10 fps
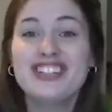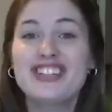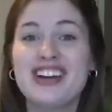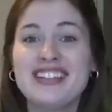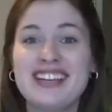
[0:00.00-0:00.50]

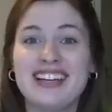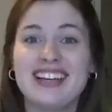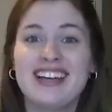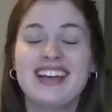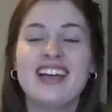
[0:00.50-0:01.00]
She's crazy.
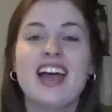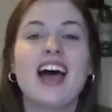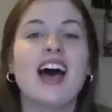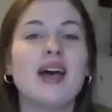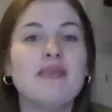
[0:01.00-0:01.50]

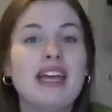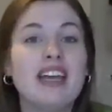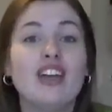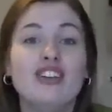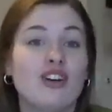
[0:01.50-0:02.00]
I
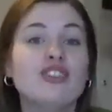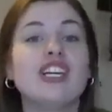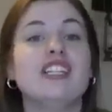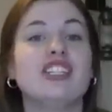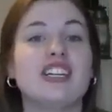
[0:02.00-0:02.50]
made no
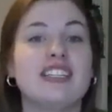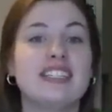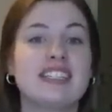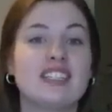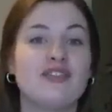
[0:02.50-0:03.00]

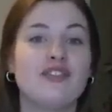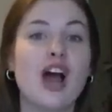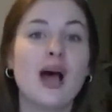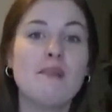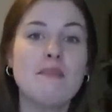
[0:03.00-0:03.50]
changes
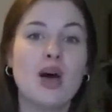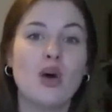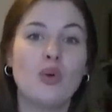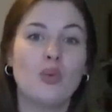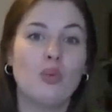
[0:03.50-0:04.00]
from
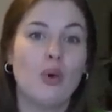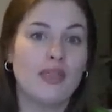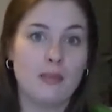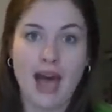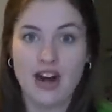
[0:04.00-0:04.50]

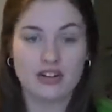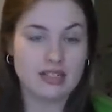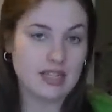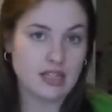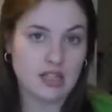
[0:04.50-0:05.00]
what the
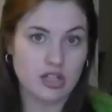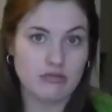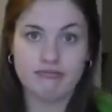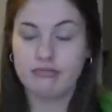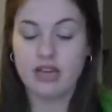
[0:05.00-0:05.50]
pattern said to
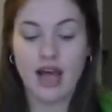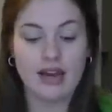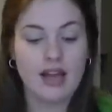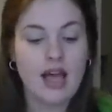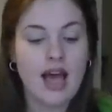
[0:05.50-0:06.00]
do.
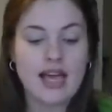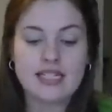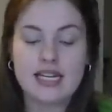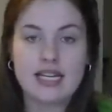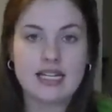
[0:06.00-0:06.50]
None. I
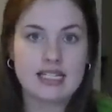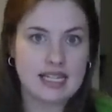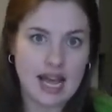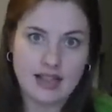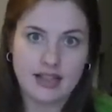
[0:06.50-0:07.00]
did it
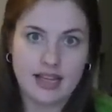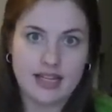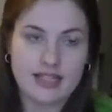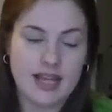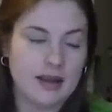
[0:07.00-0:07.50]
exactly
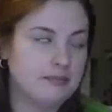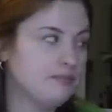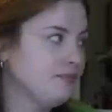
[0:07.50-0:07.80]
like it said.